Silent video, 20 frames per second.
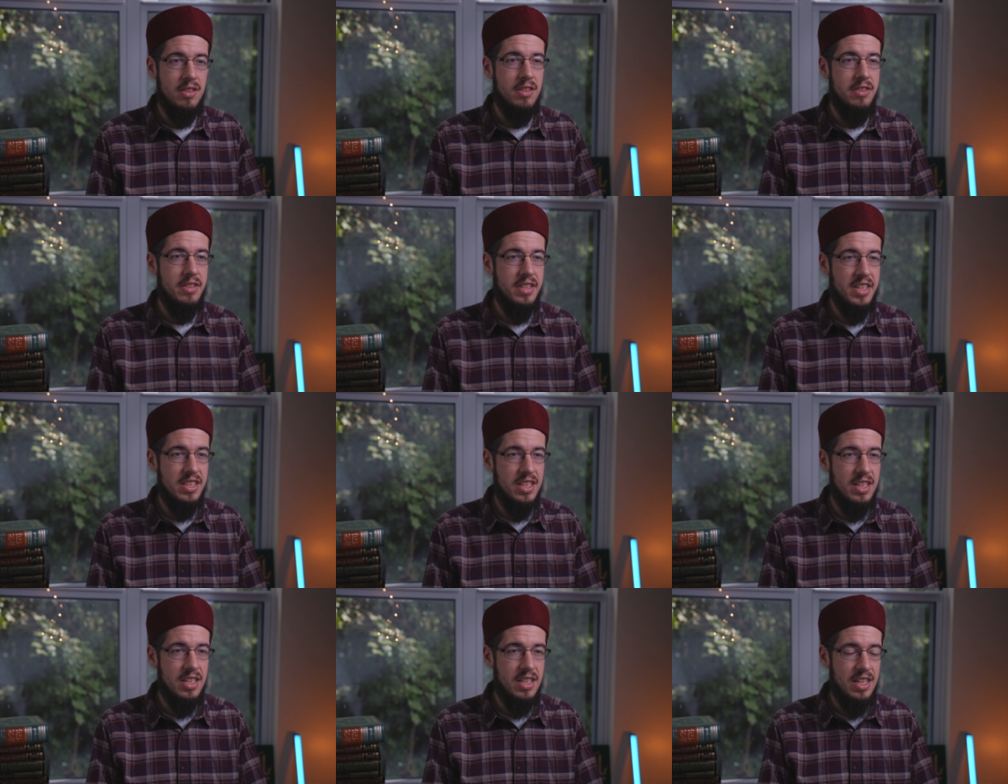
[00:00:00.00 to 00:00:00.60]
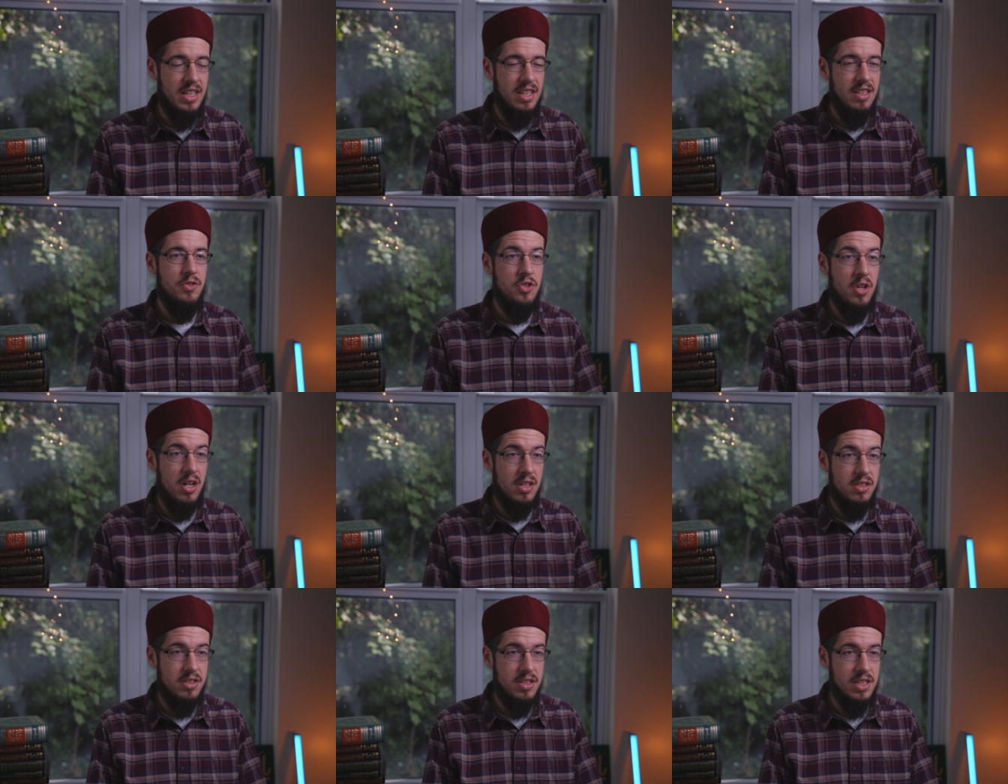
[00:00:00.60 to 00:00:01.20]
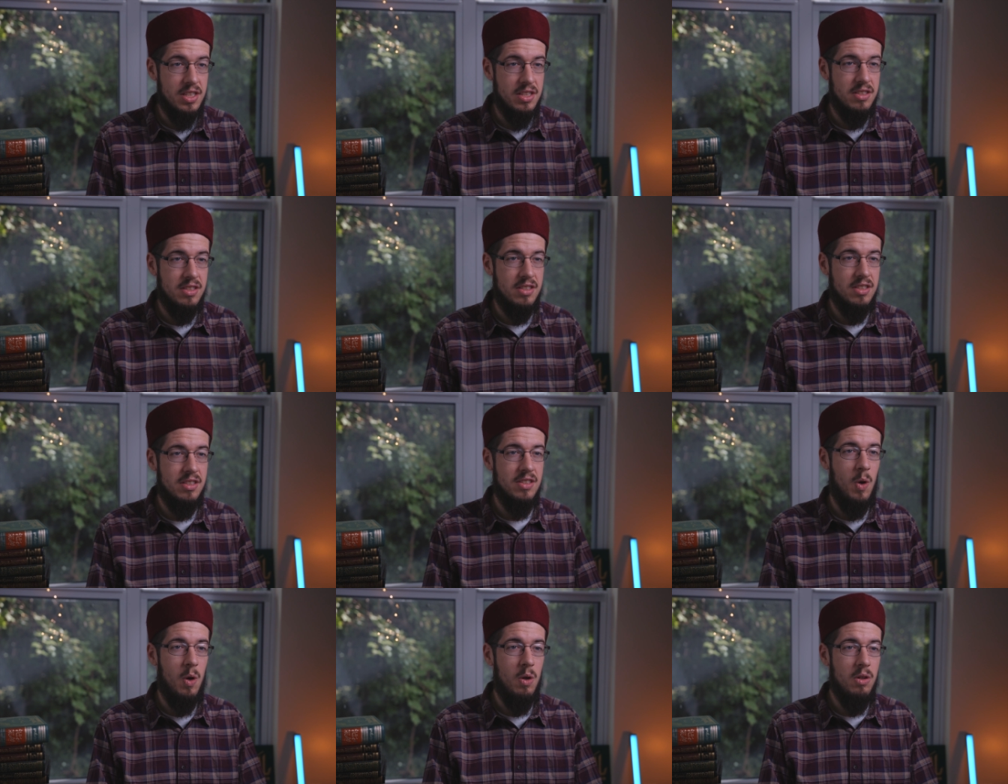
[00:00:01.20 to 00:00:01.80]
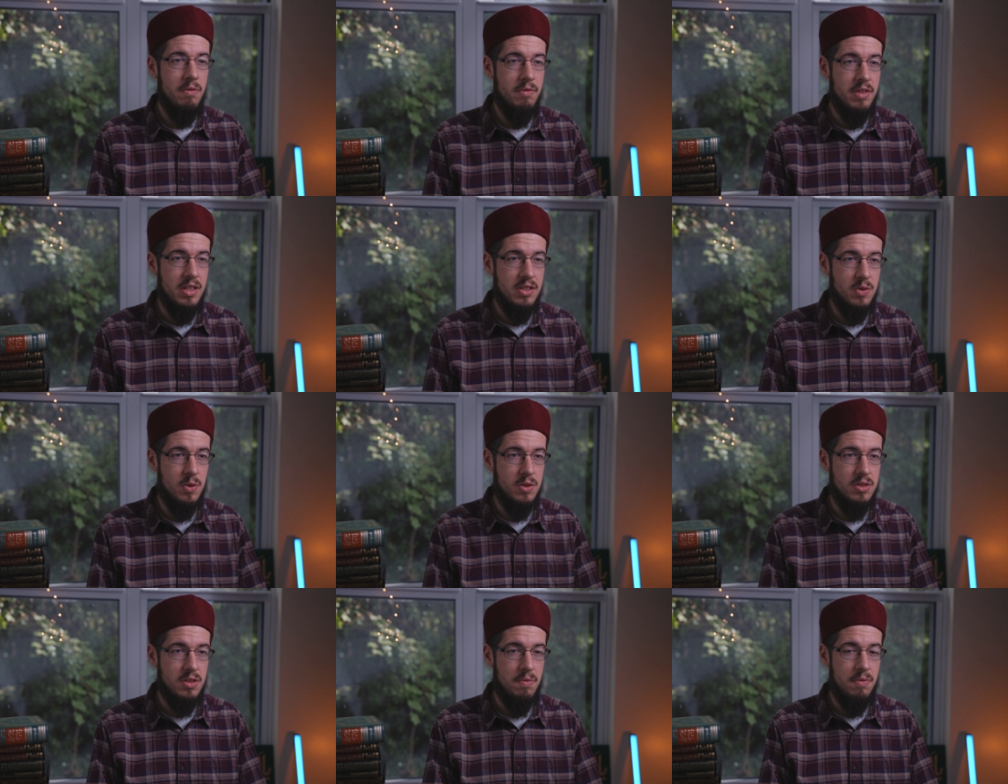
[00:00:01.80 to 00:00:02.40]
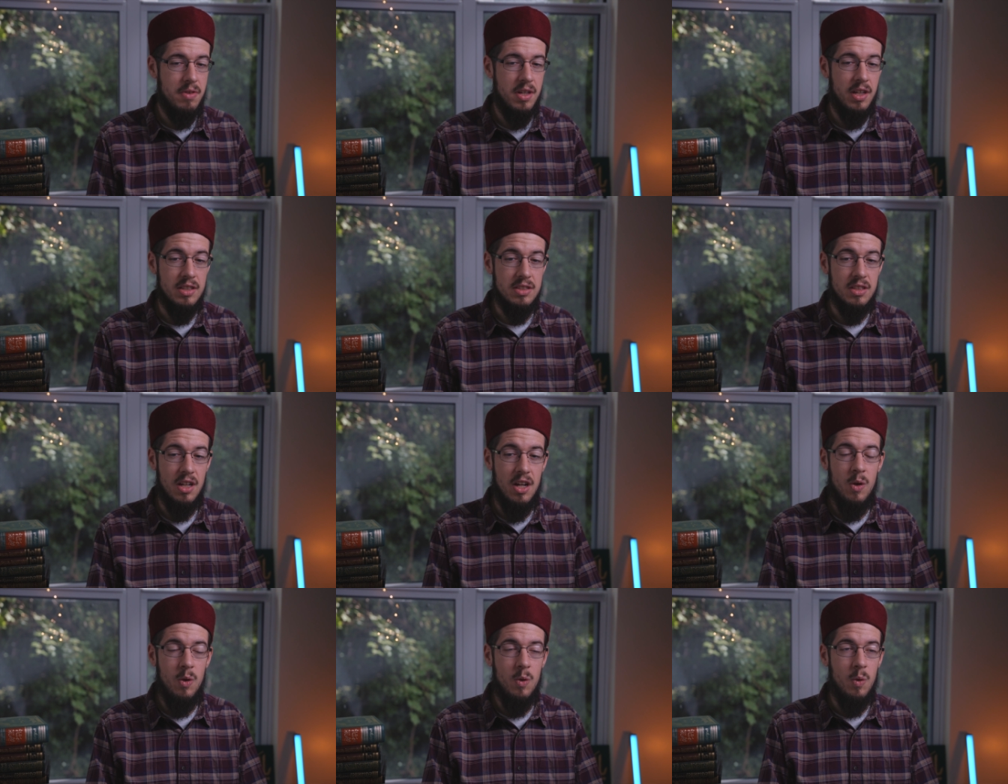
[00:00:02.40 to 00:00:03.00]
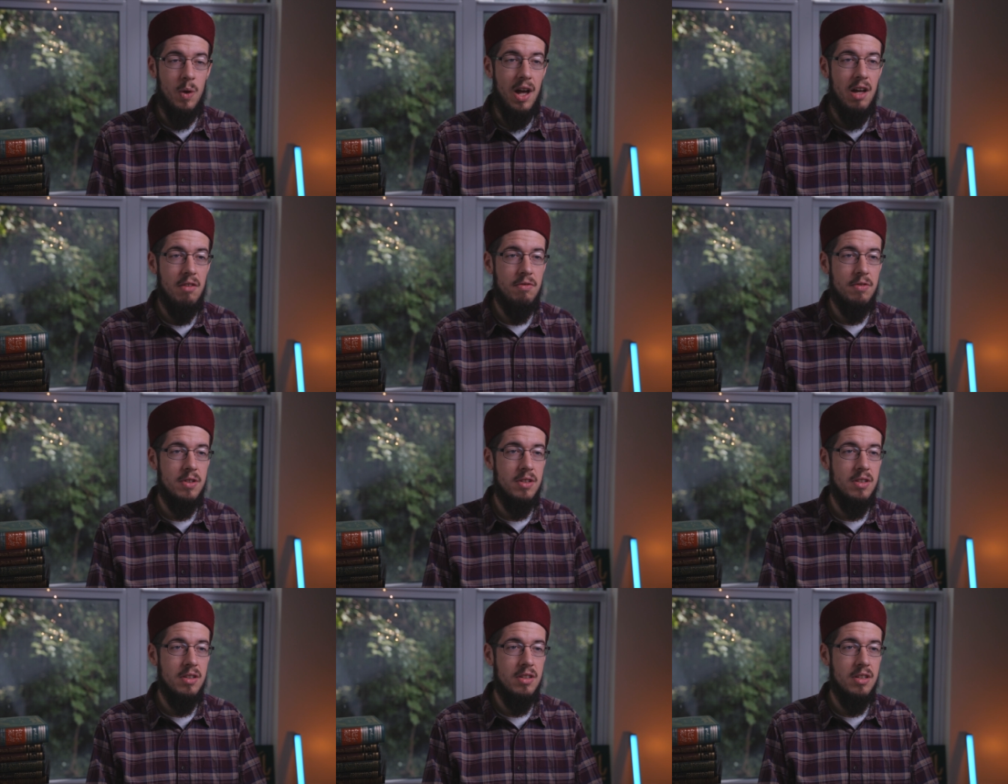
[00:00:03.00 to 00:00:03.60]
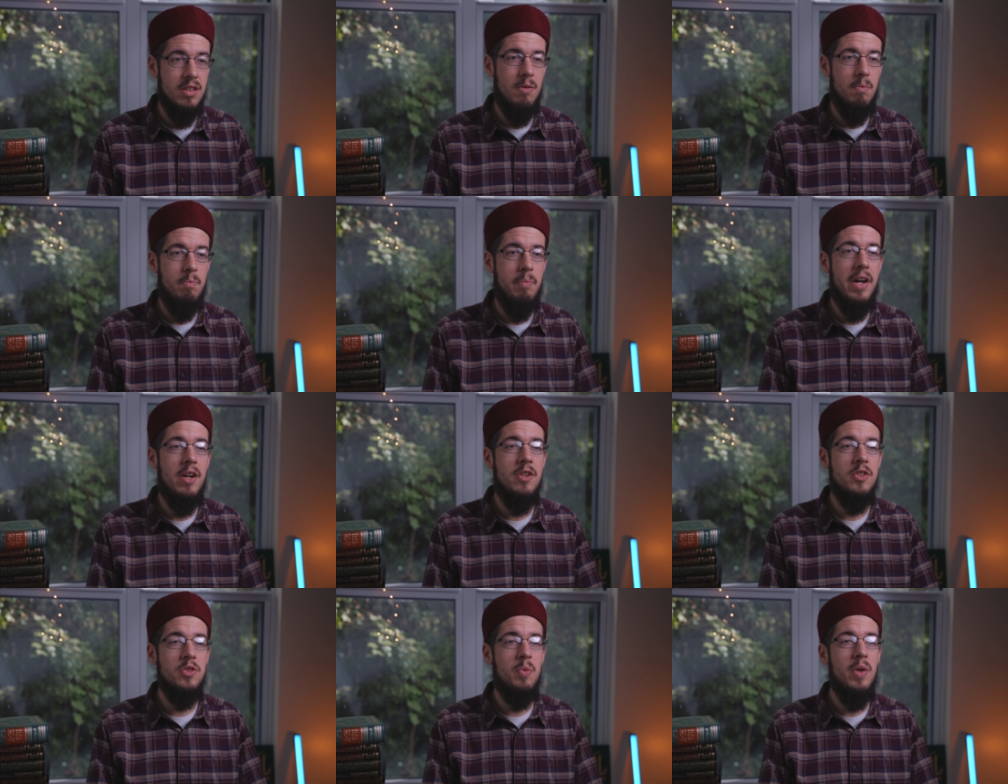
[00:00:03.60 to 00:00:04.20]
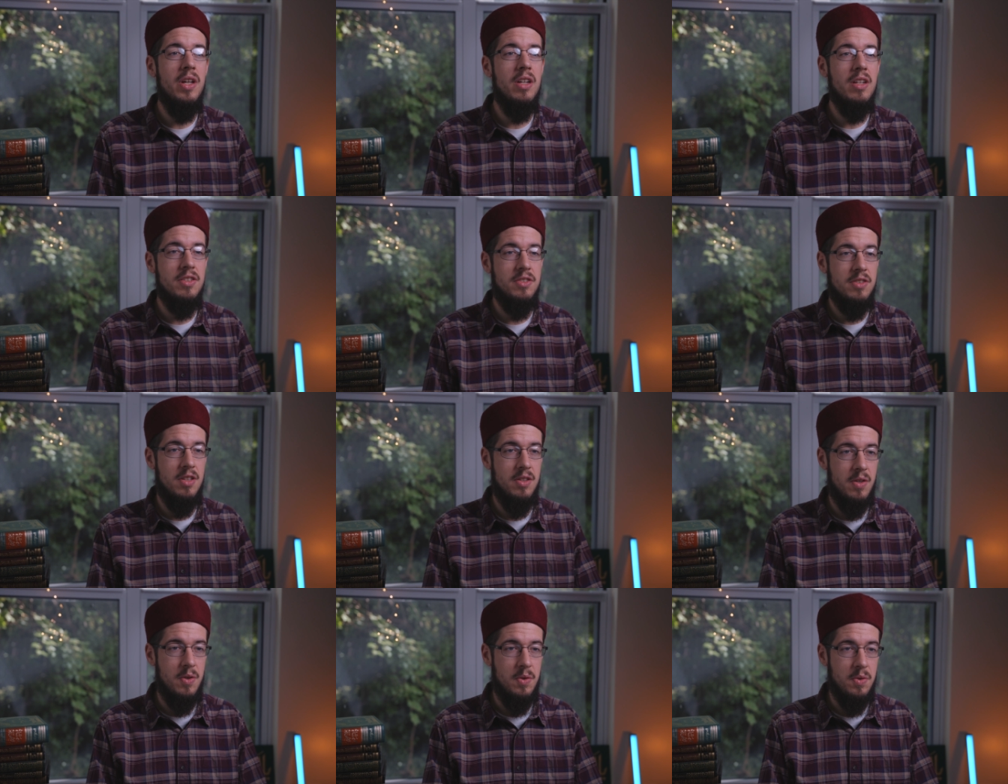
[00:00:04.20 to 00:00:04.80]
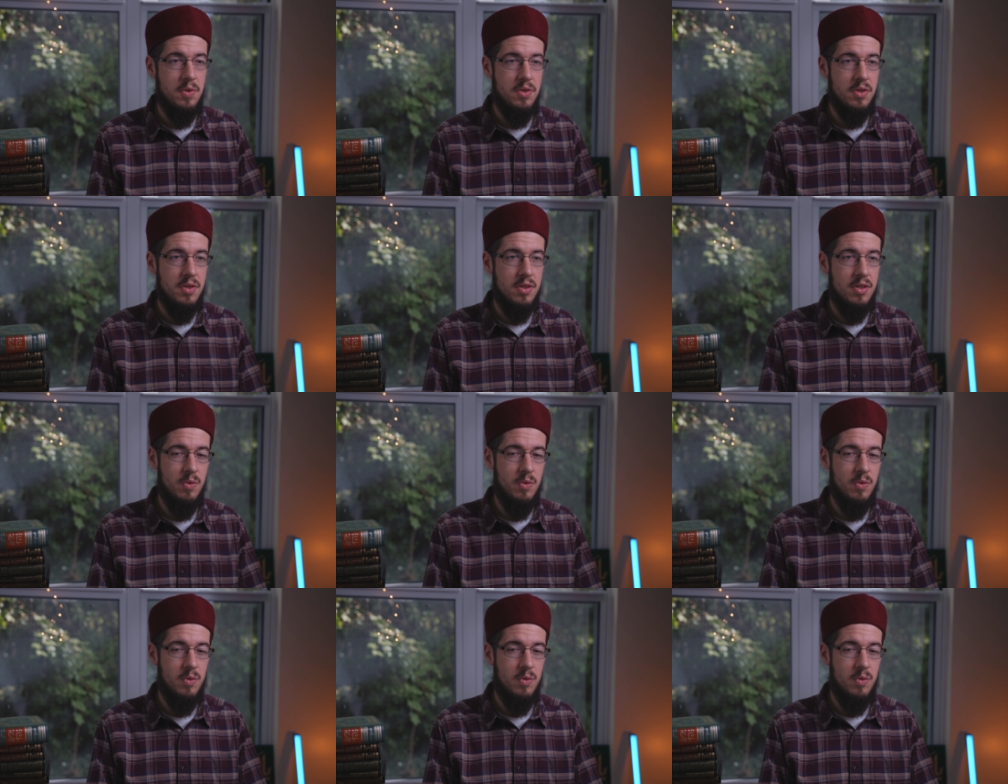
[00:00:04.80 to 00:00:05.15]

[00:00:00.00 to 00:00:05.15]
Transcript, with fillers: dignity, justice, all of these sorts of things whoever bears witness to those,